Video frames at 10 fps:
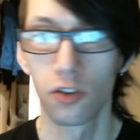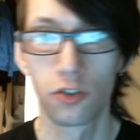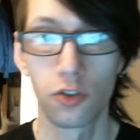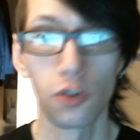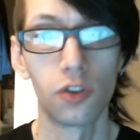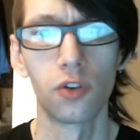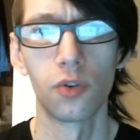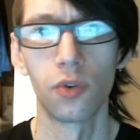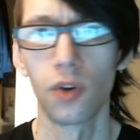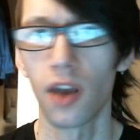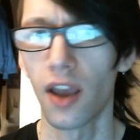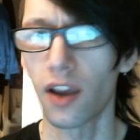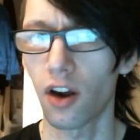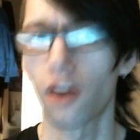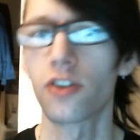do you
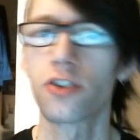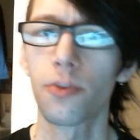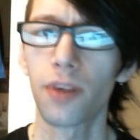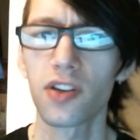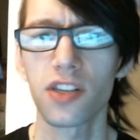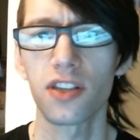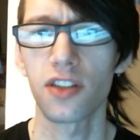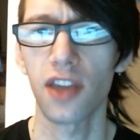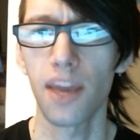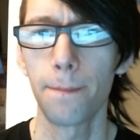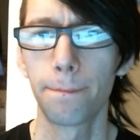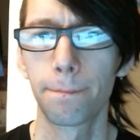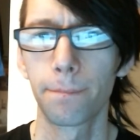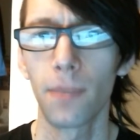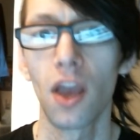encourage new players into the game?
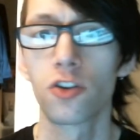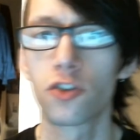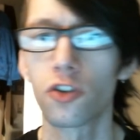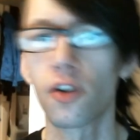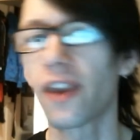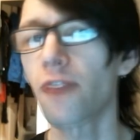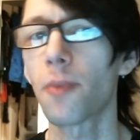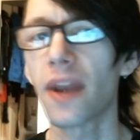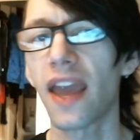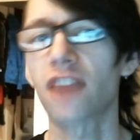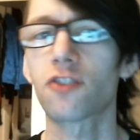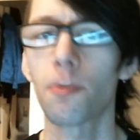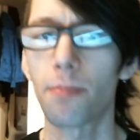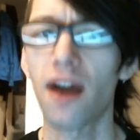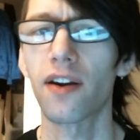Do you give them an extra
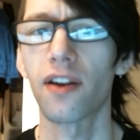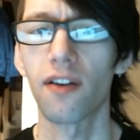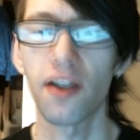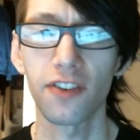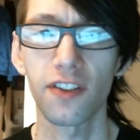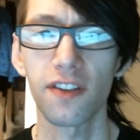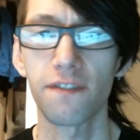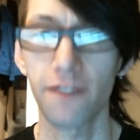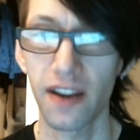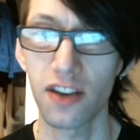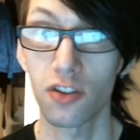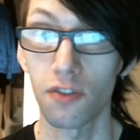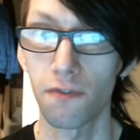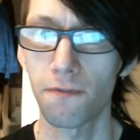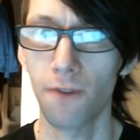barrier after they've finished the
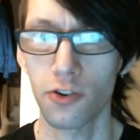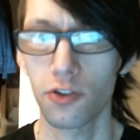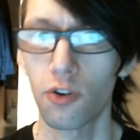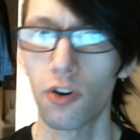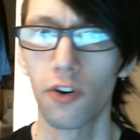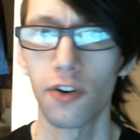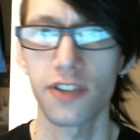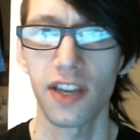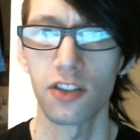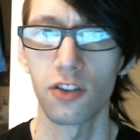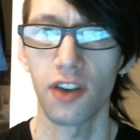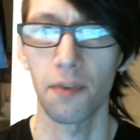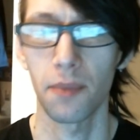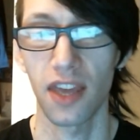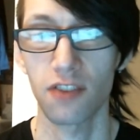first lot of content? Do you give
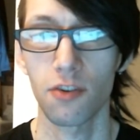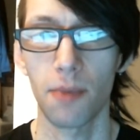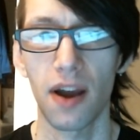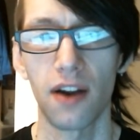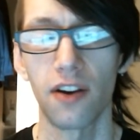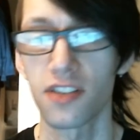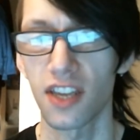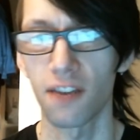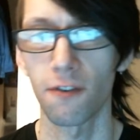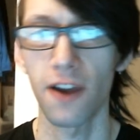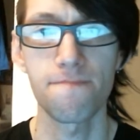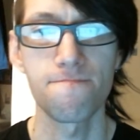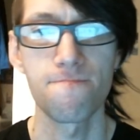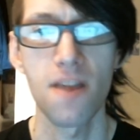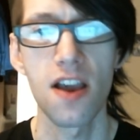them an extra barrier and say, right,
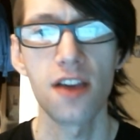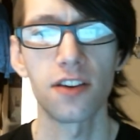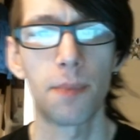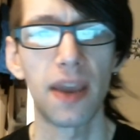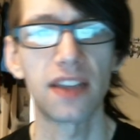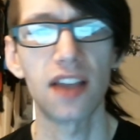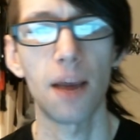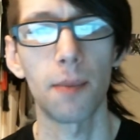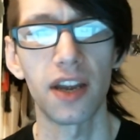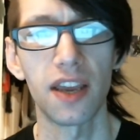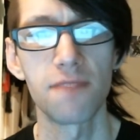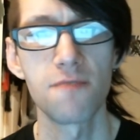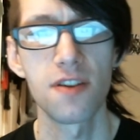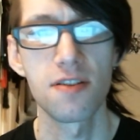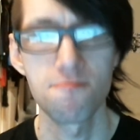you paid that money,
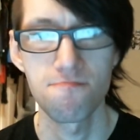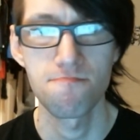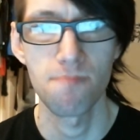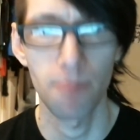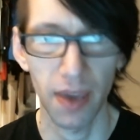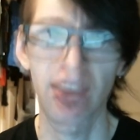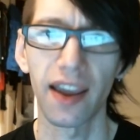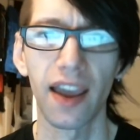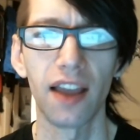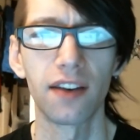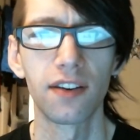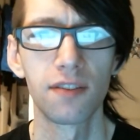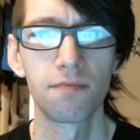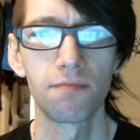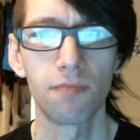pay it again
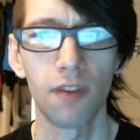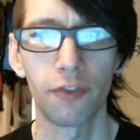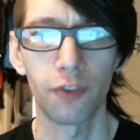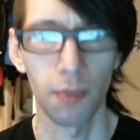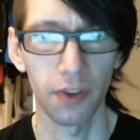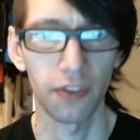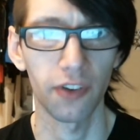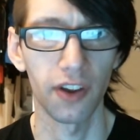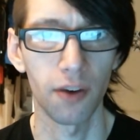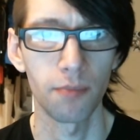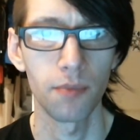a few months later?